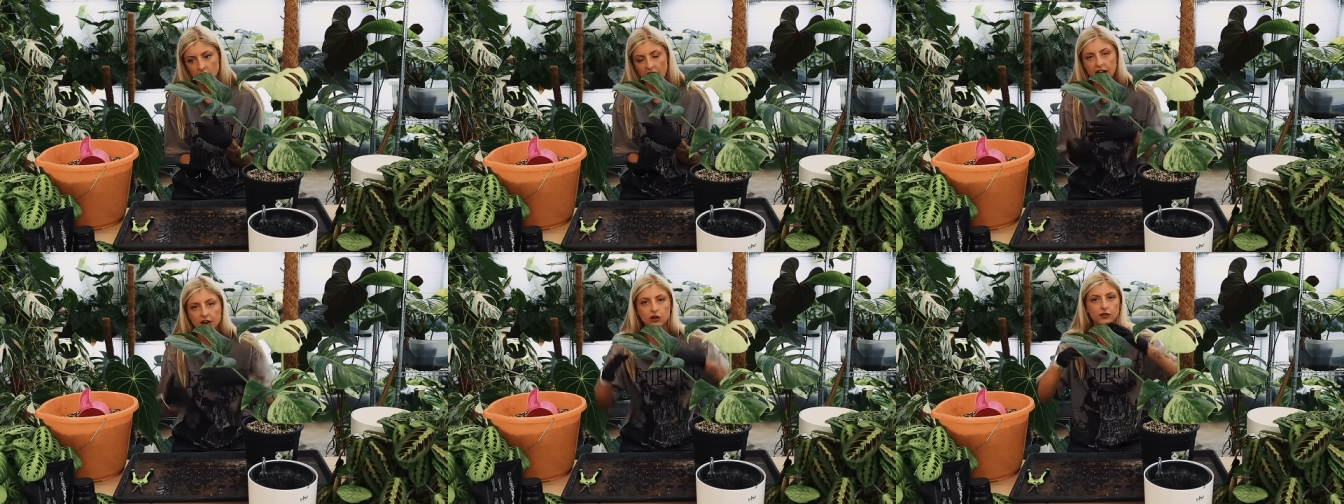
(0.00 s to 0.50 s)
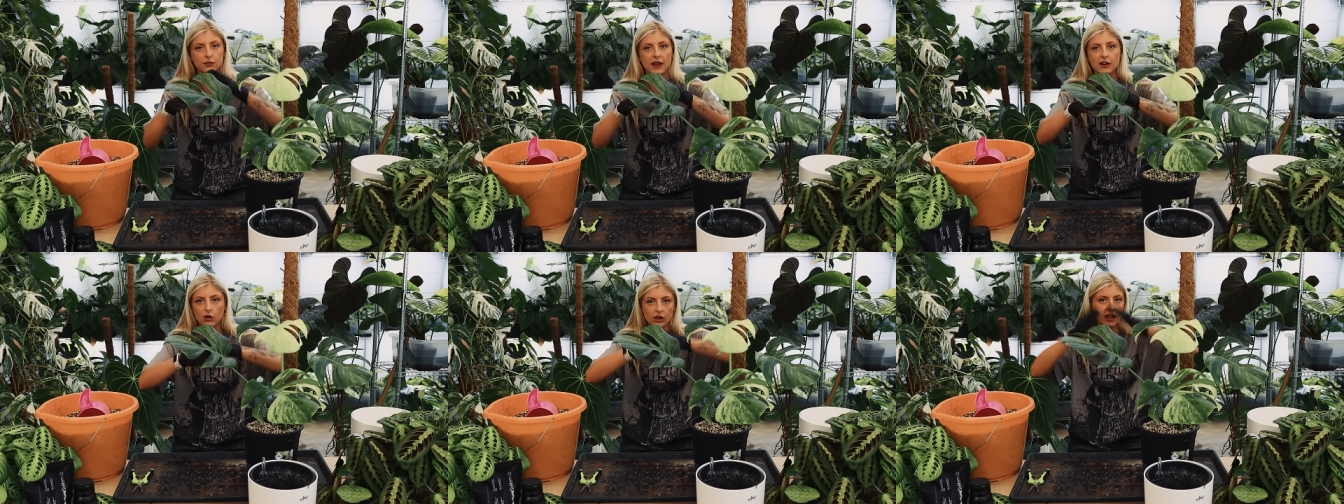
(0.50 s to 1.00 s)
I could have
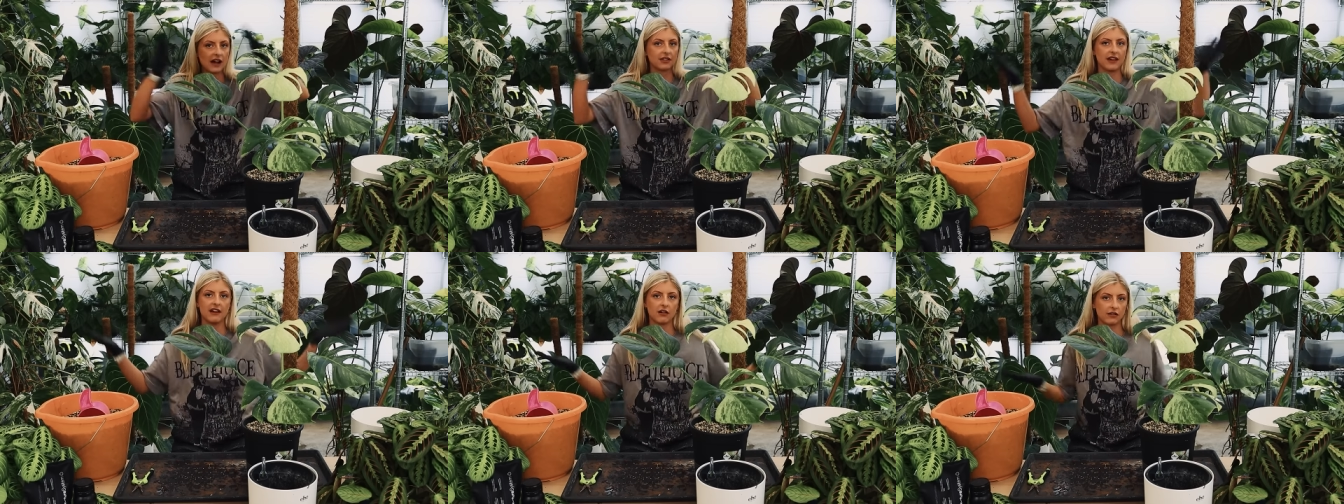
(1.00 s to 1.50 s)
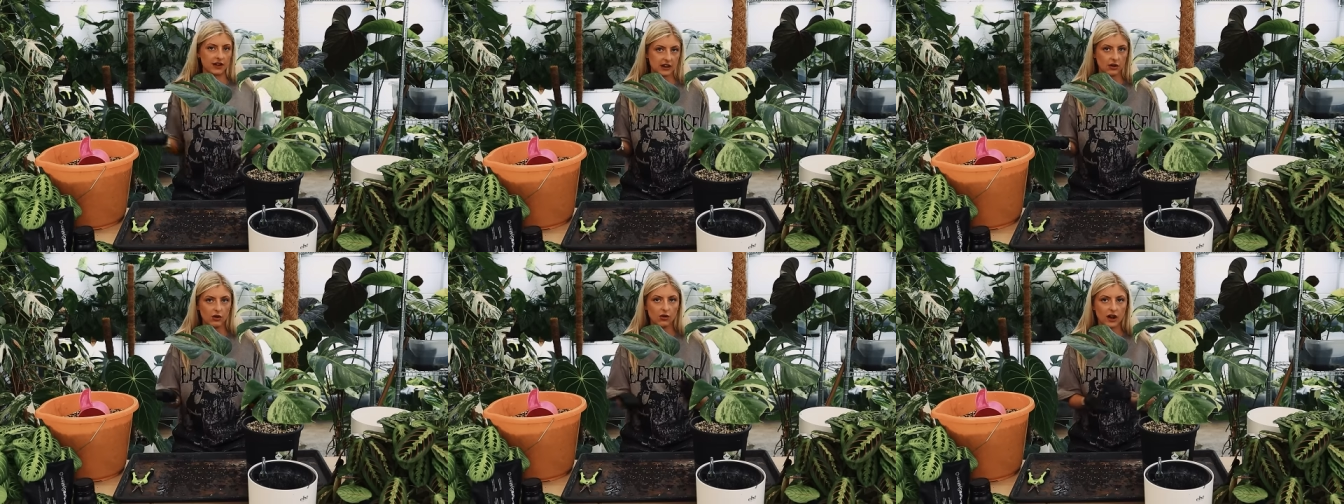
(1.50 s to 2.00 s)
made all that there a
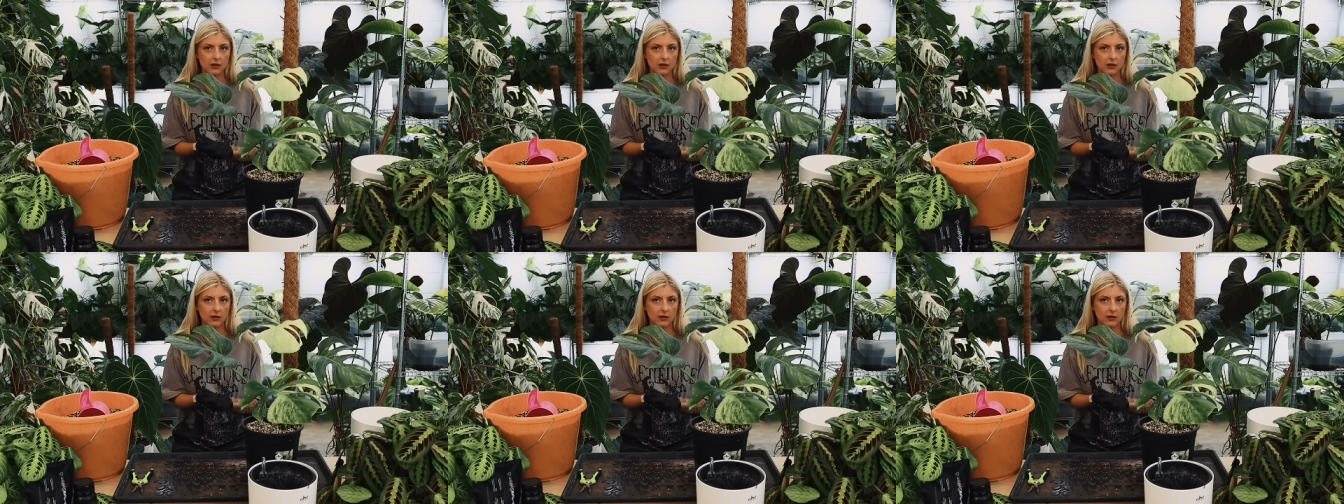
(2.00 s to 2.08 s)
video.